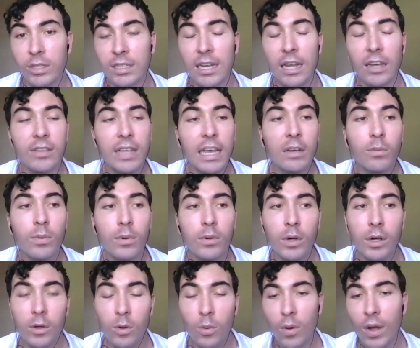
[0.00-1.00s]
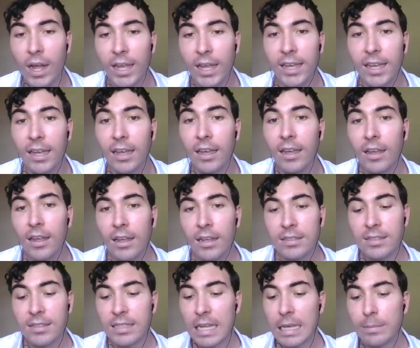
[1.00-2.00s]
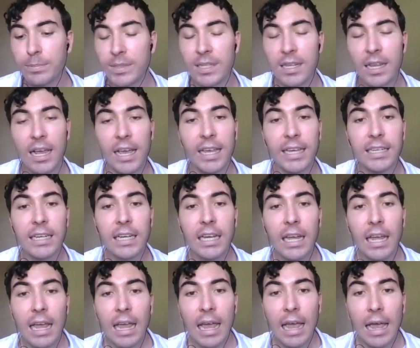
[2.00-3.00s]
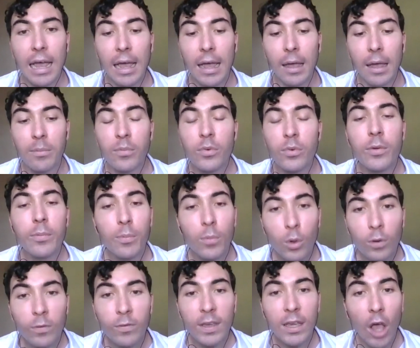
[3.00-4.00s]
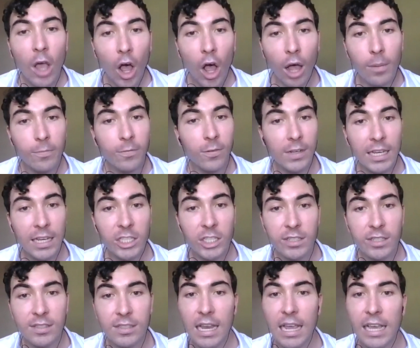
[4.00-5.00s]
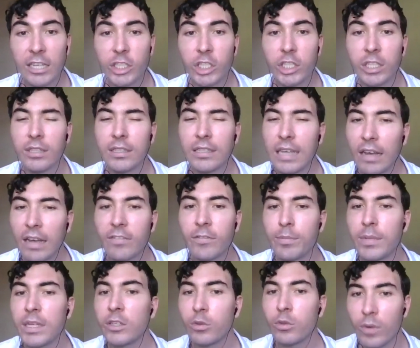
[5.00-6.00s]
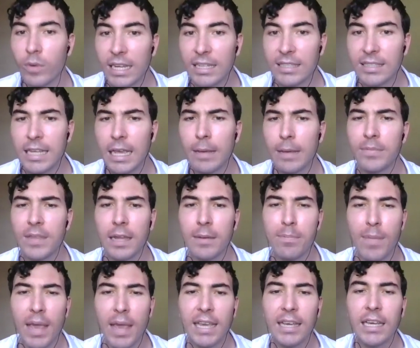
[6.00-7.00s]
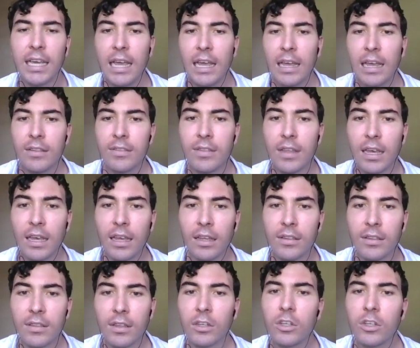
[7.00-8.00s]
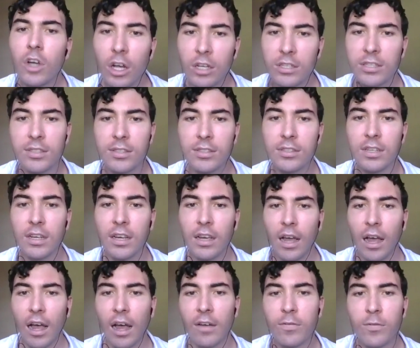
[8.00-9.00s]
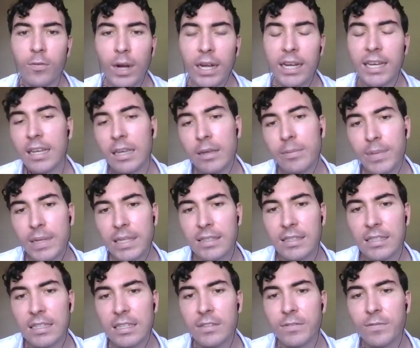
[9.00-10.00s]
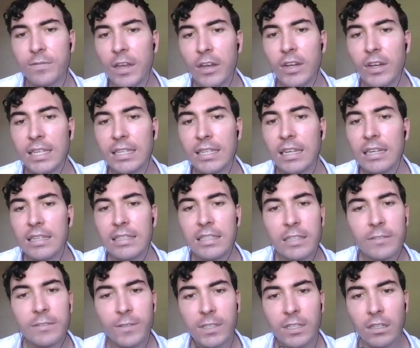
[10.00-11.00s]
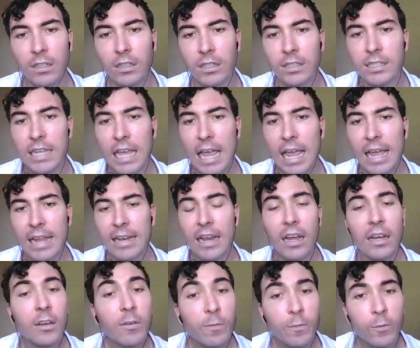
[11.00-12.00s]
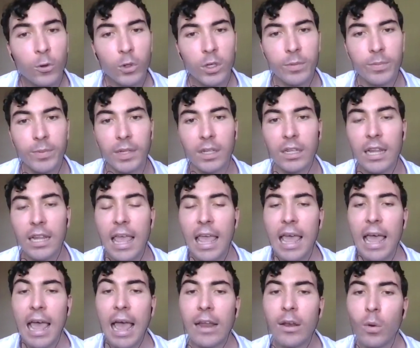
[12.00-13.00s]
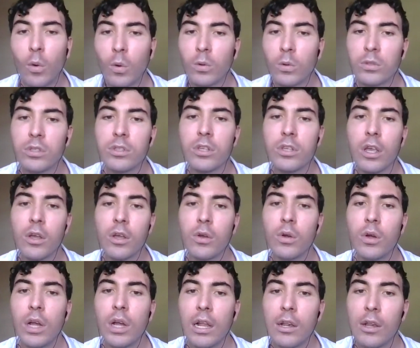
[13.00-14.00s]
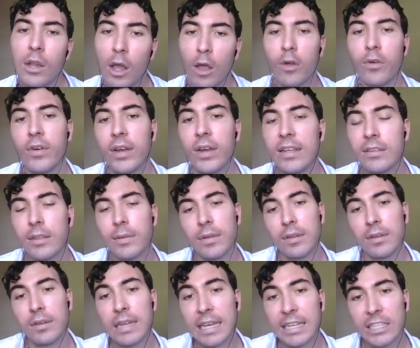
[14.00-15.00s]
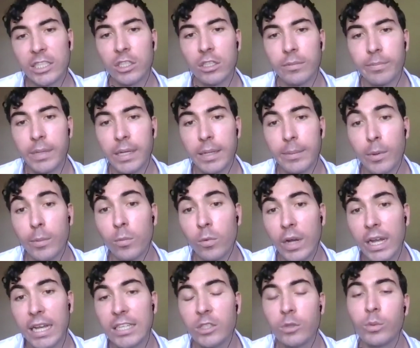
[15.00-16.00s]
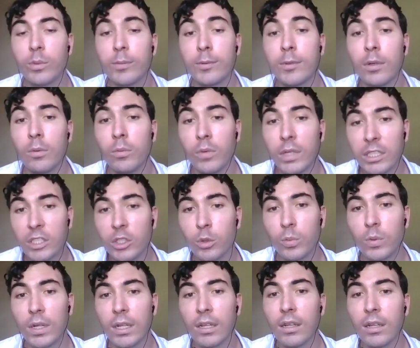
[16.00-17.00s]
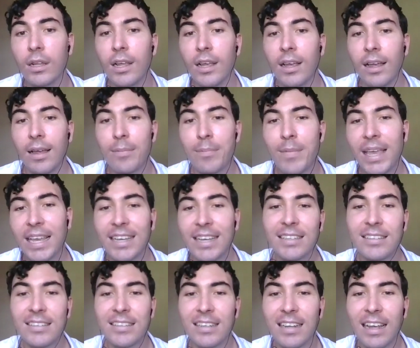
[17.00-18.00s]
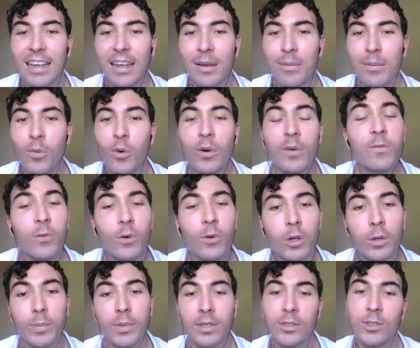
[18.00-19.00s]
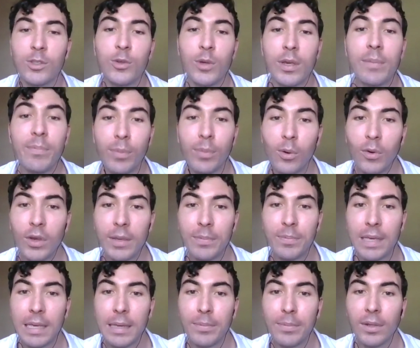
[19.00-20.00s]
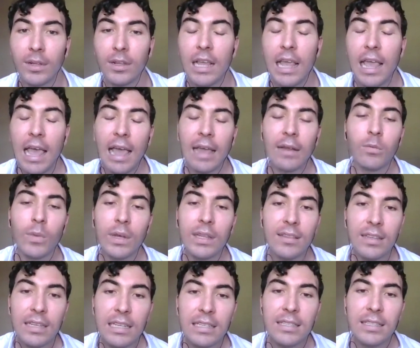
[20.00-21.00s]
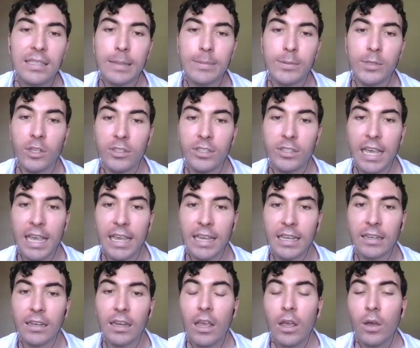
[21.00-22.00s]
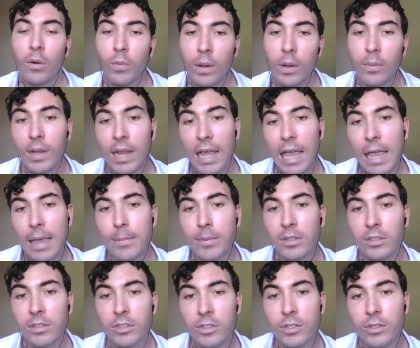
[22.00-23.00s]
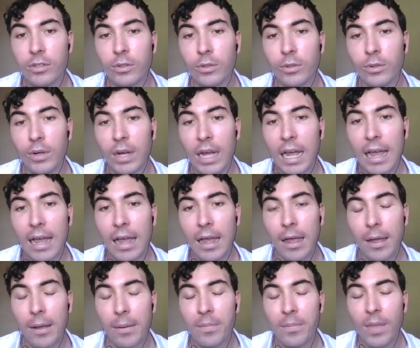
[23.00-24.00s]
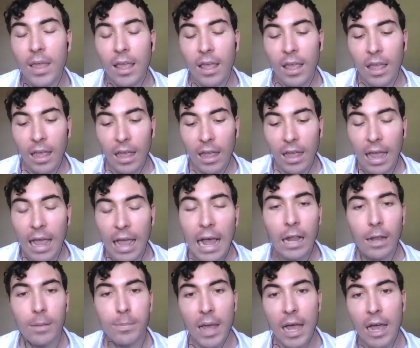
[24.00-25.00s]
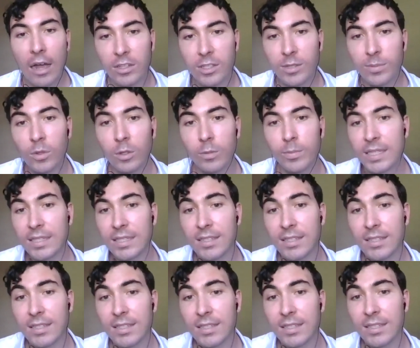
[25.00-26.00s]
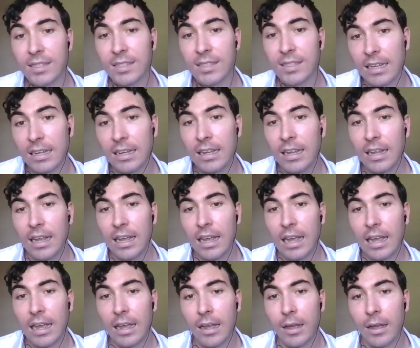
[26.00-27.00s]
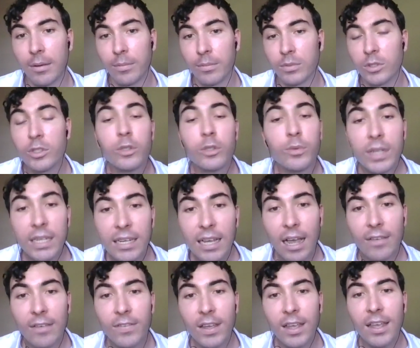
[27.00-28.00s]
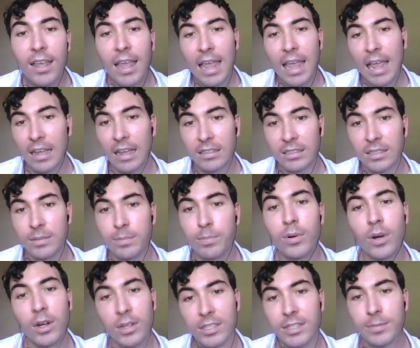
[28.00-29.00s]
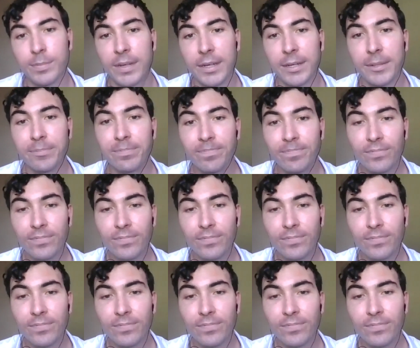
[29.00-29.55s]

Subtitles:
Now, that will require steps like removing harmful legislation, government red tape that make the cost of running a business very difficult and unaffordable, and also lowering the national minimum wage, which will make it more affordable to employ people. And when these steps are taken, we will be able to help our small business sector to recover and prosper.